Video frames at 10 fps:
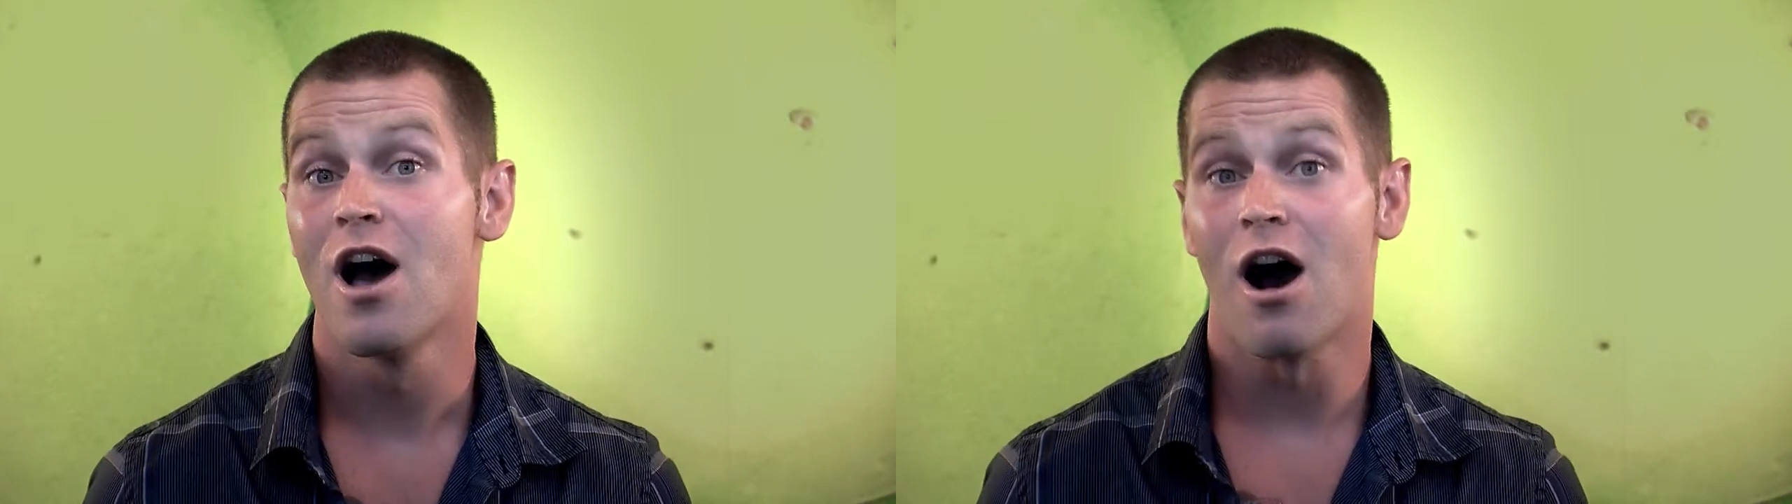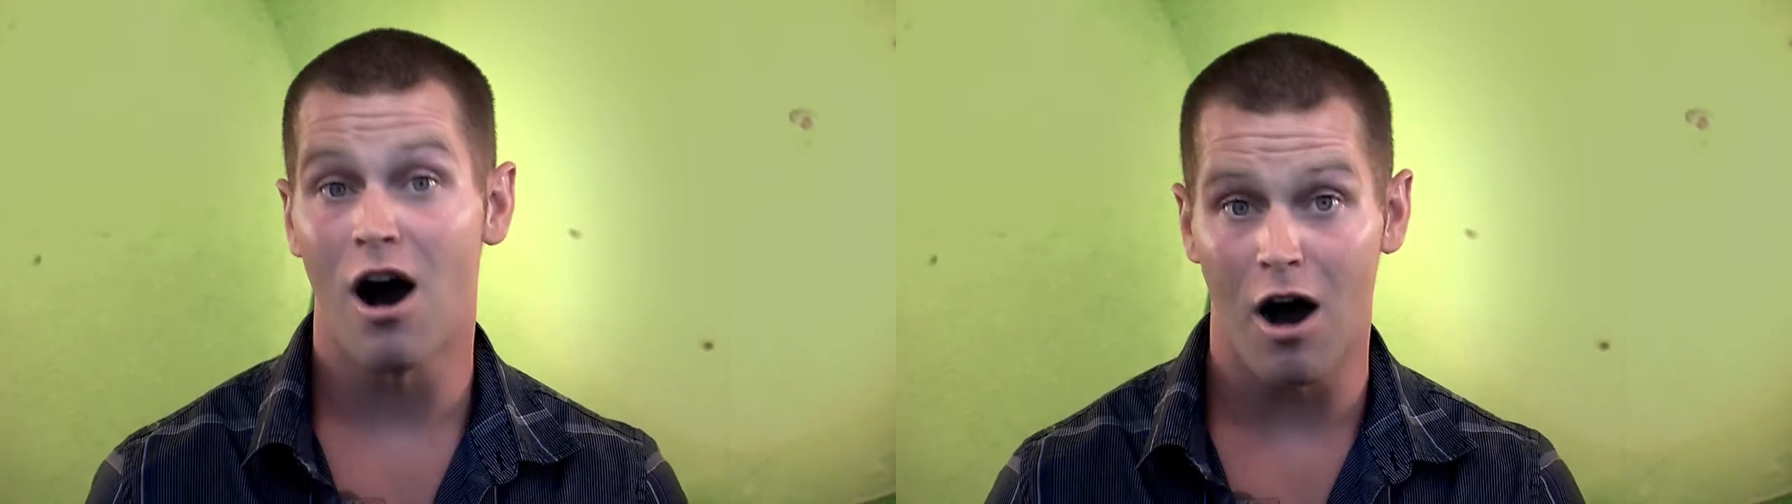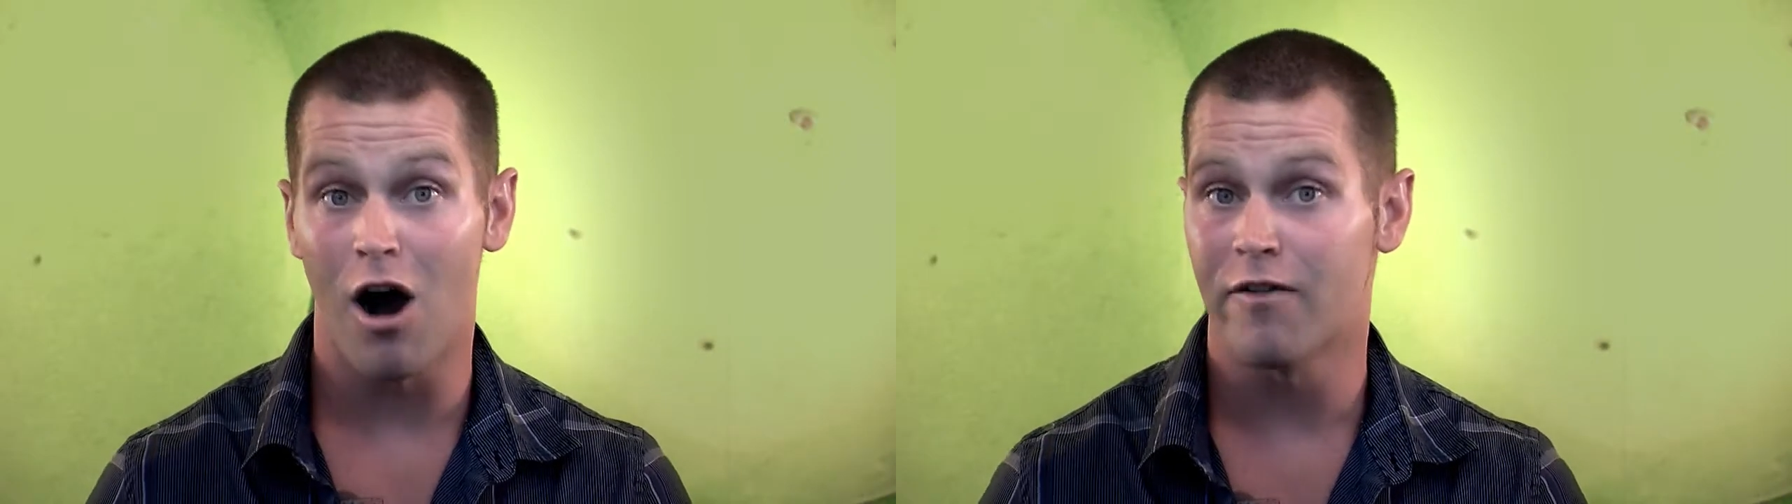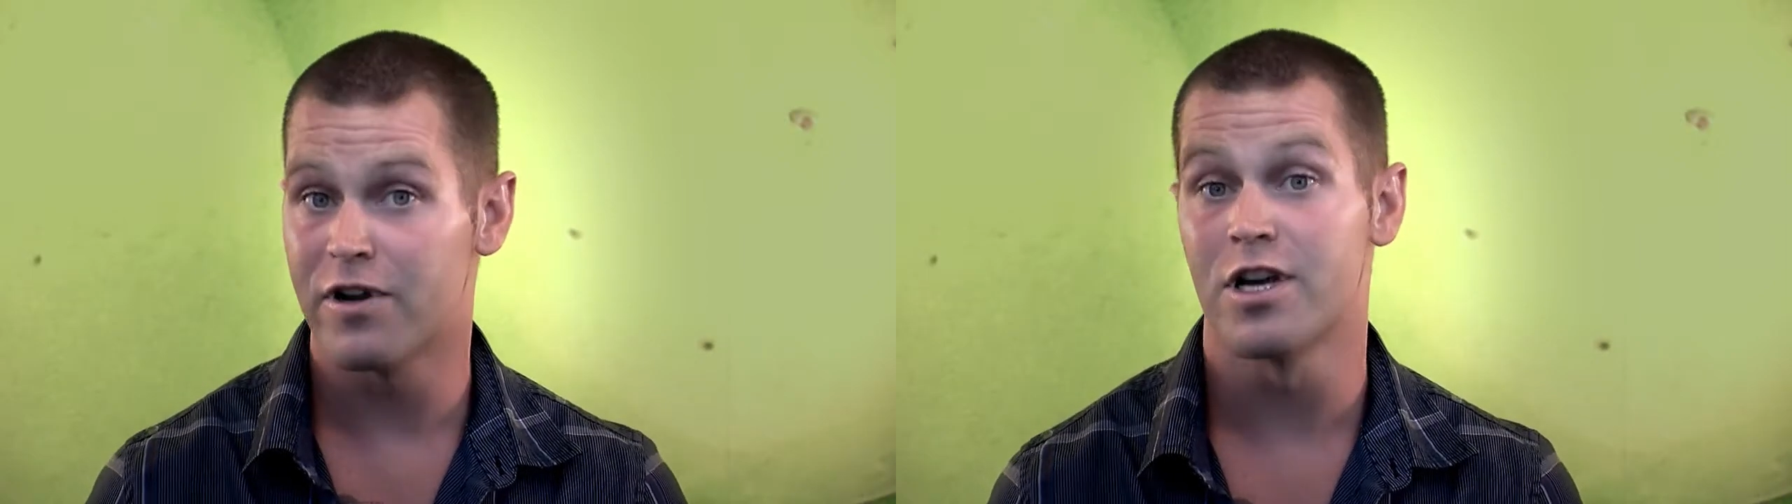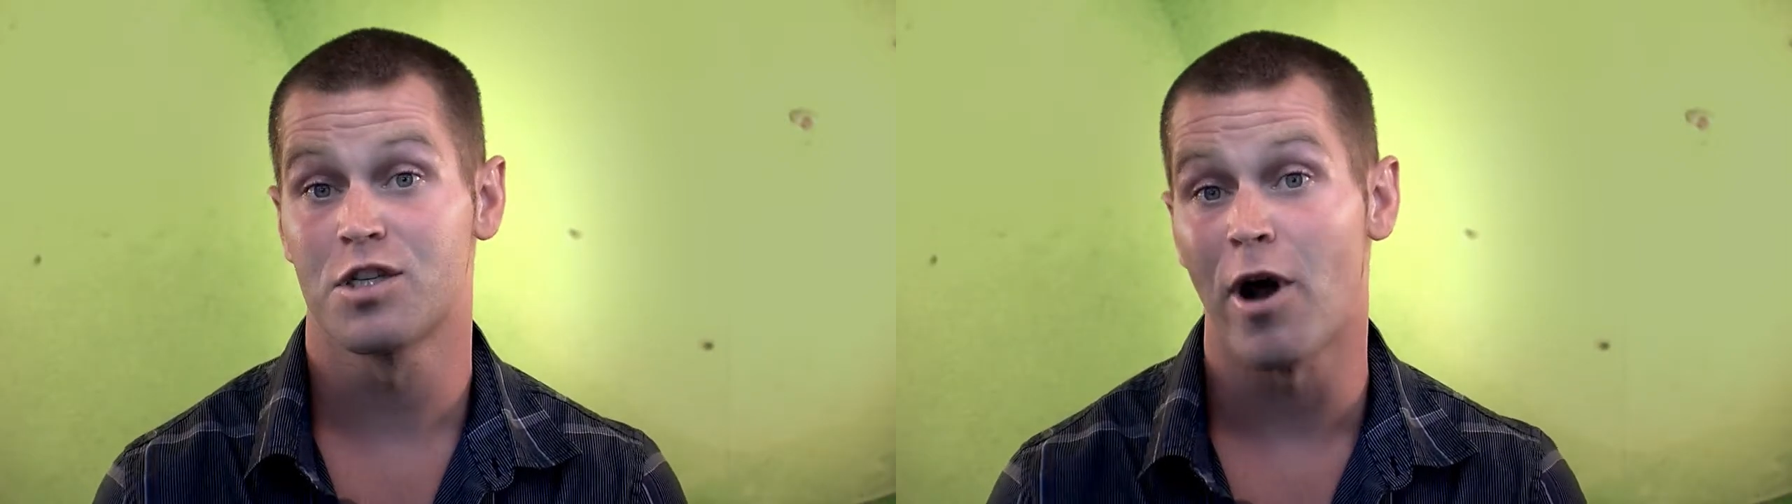
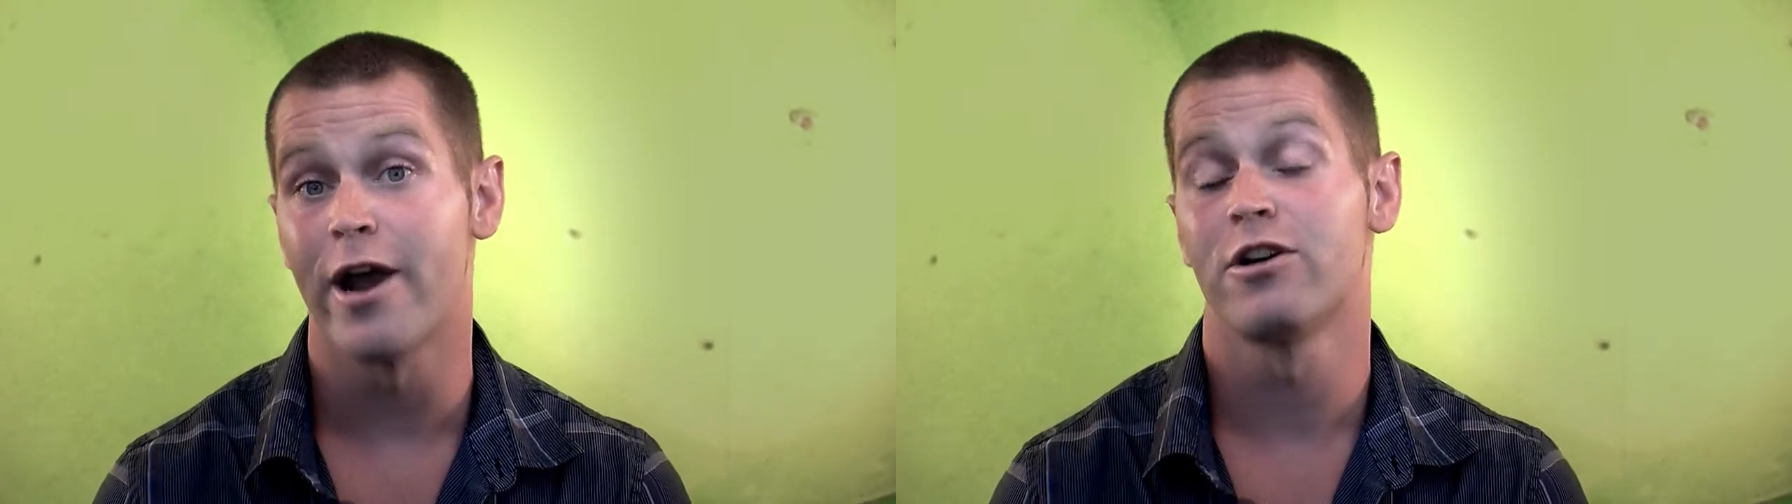often aspire